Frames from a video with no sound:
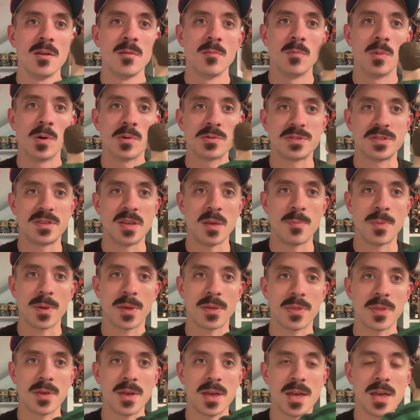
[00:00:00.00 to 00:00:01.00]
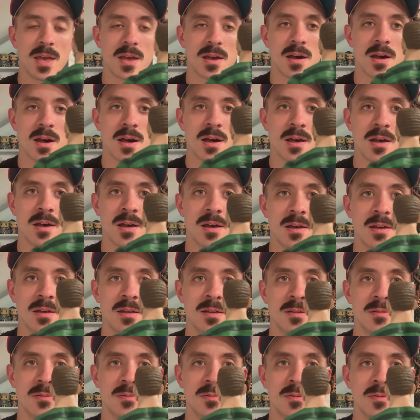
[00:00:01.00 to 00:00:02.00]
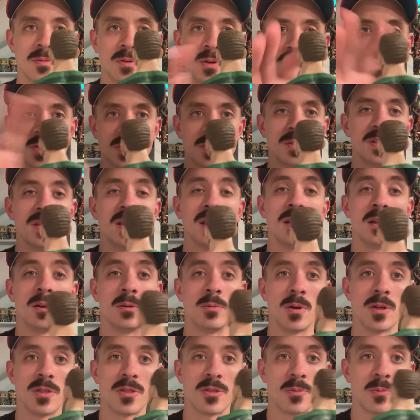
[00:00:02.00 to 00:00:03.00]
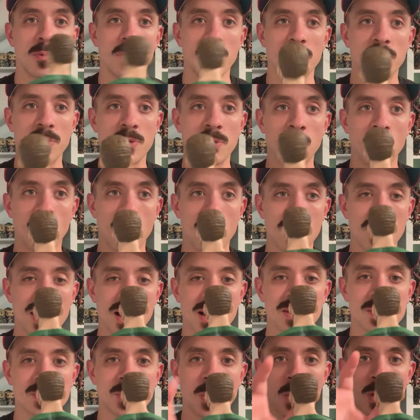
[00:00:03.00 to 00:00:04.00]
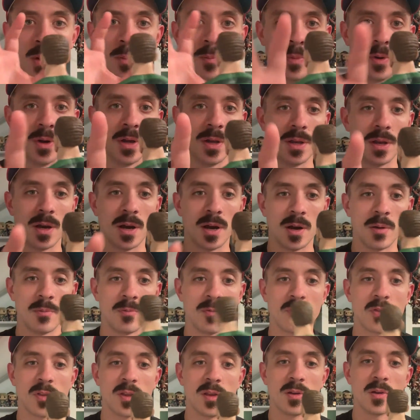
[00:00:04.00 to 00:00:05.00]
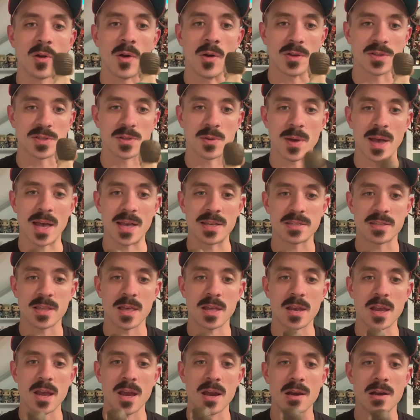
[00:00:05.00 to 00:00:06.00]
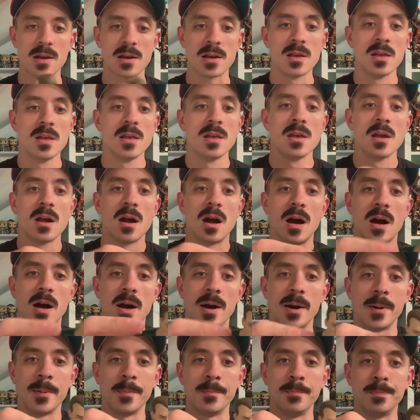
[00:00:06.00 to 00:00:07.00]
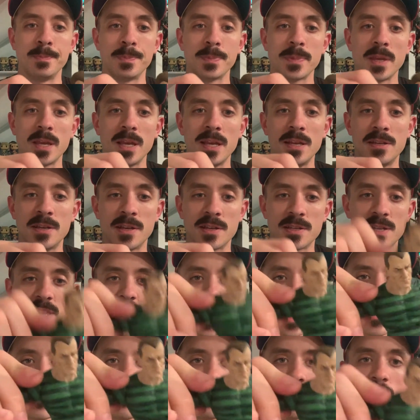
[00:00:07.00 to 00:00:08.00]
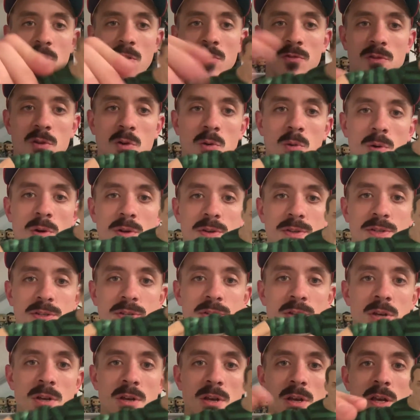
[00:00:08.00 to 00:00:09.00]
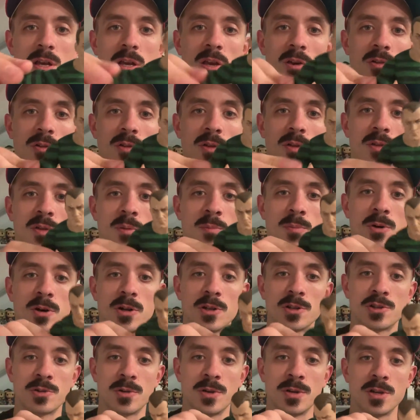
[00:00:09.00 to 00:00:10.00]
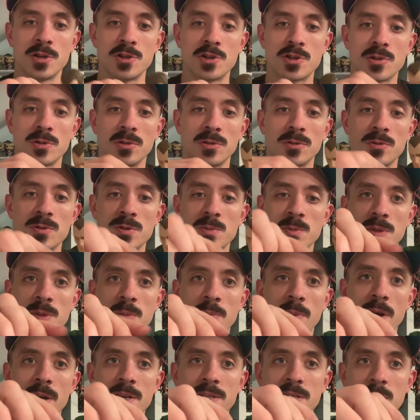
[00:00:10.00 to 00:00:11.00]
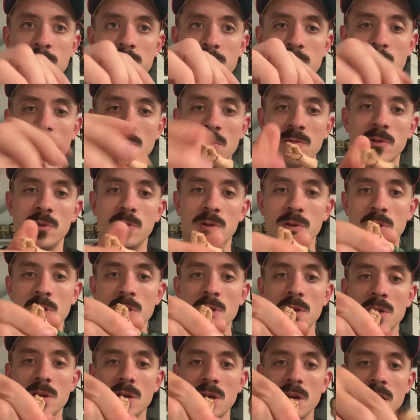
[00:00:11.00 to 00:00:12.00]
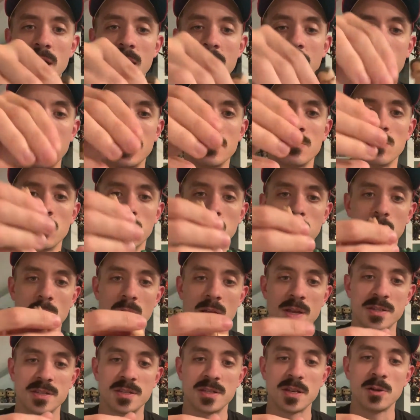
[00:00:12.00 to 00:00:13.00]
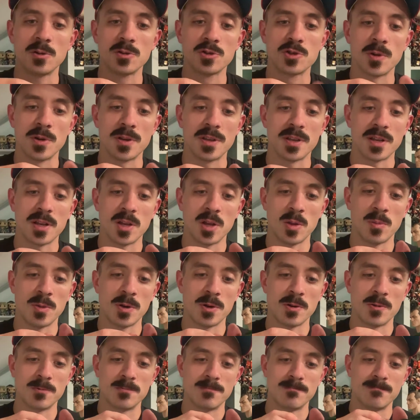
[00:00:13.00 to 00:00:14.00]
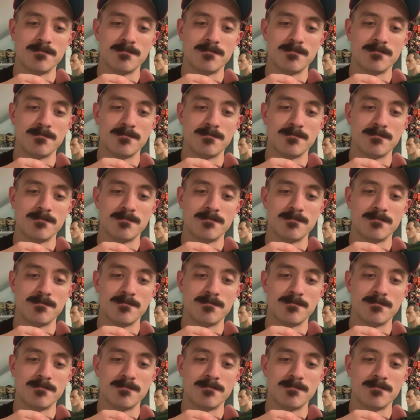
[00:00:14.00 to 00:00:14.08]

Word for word: most typically uh, associated with, with Norman Osborn, but um, Flint also has that hair. Um, he does have, of course, you know, the, the ball-jointed shoulders with the bicep swivel, a, a single-jointed elbow.